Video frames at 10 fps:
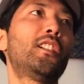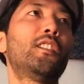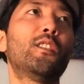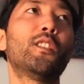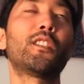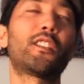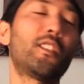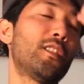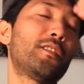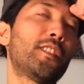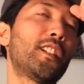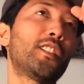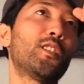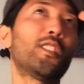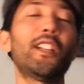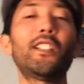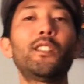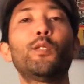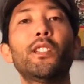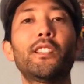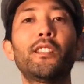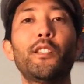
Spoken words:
or girlfriend or anyone,